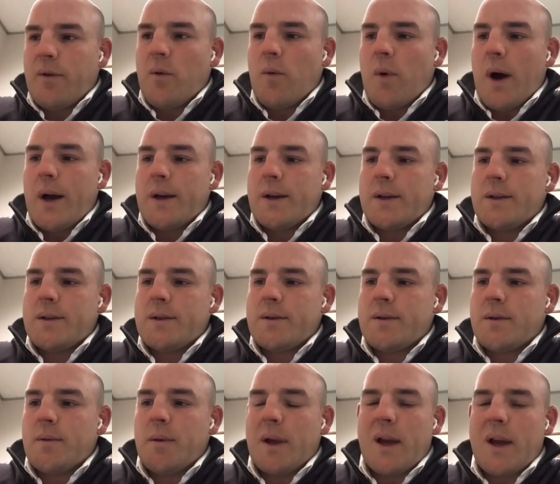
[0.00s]
for ways
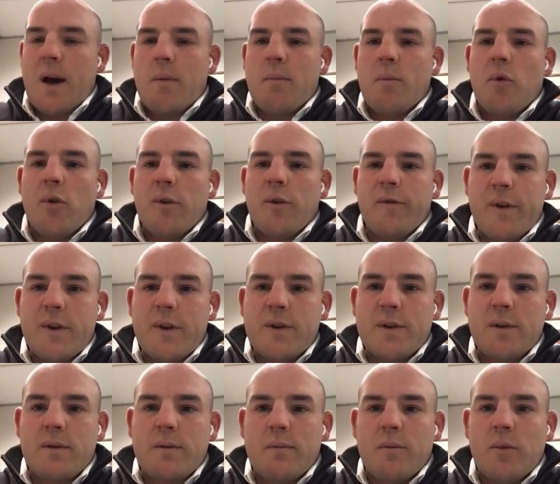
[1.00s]
to become more
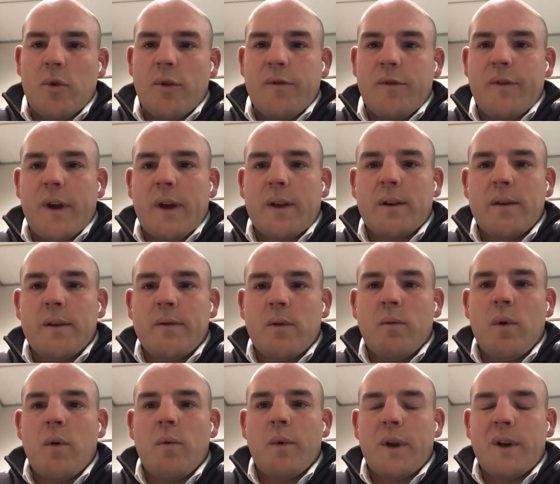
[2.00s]
efficient, more effective at
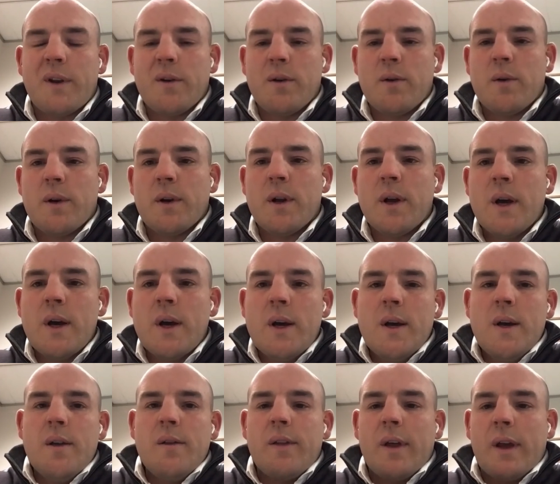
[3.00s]
what we do. And
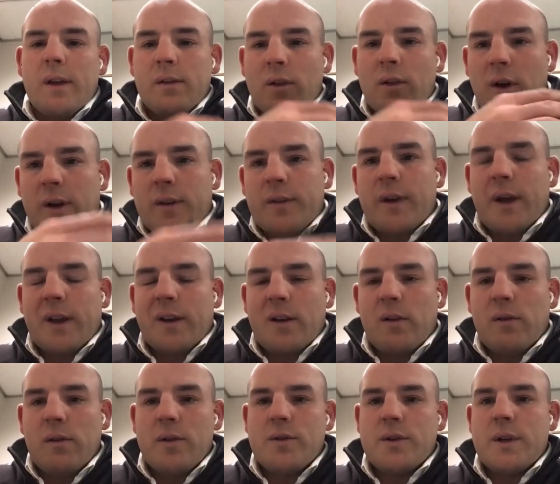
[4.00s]
things like
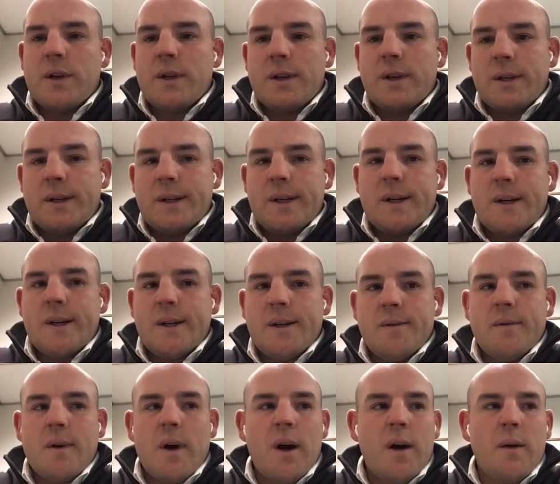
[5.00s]
technology
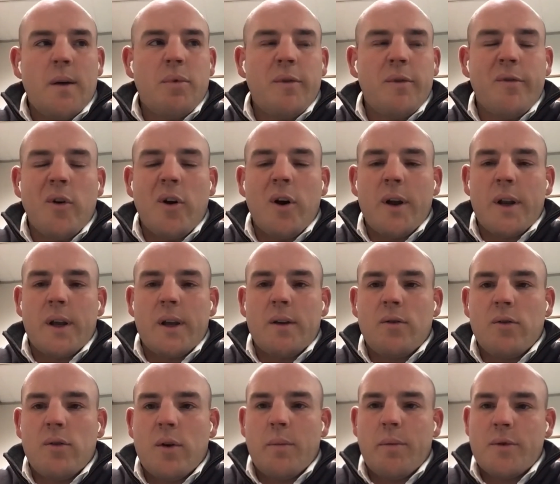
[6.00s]
are providing
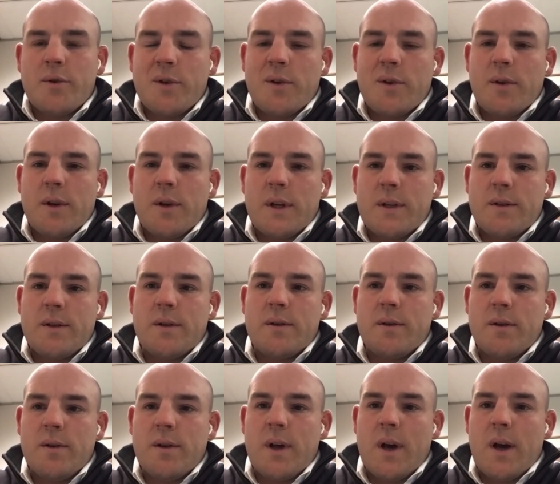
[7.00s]
good opportunities to
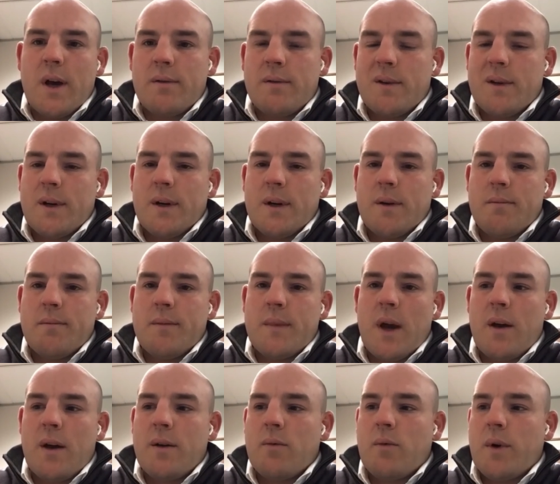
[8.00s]
do that.
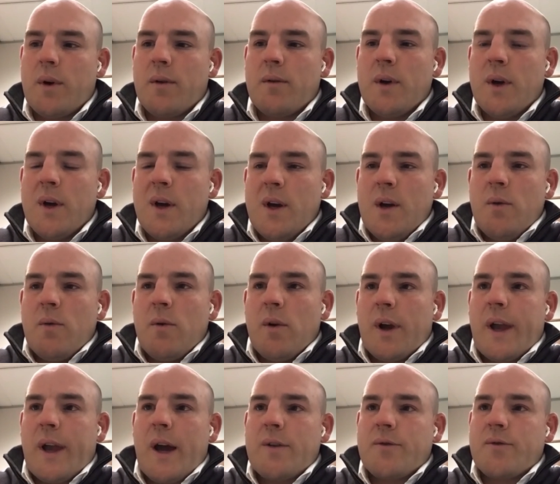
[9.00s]
We're
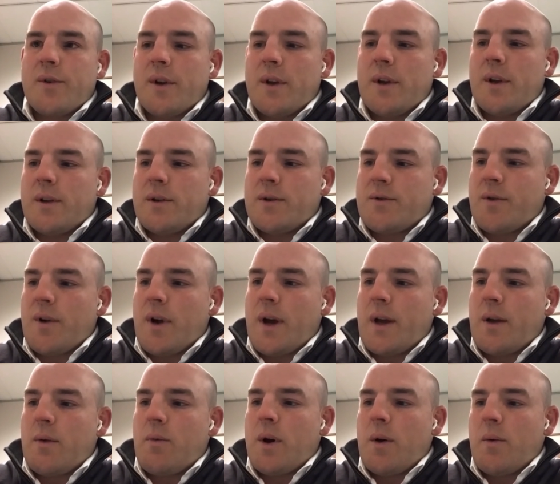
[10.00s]
a country in
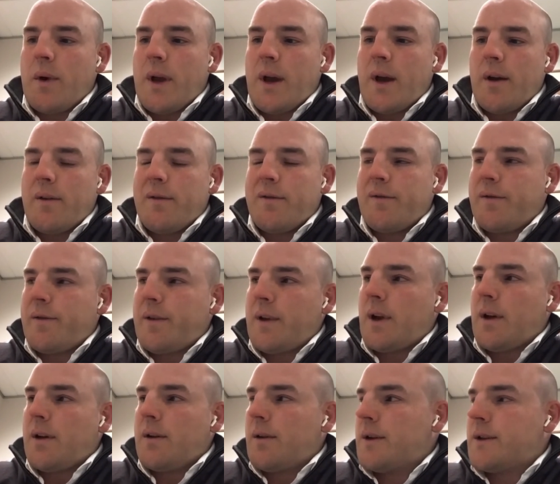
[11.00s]
Australia where we have,
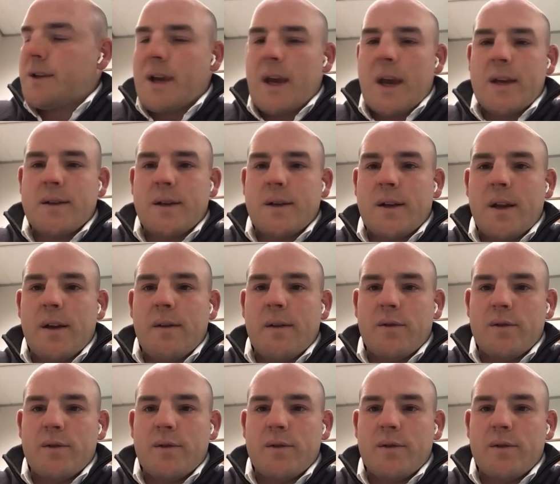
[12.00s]
a scarcity of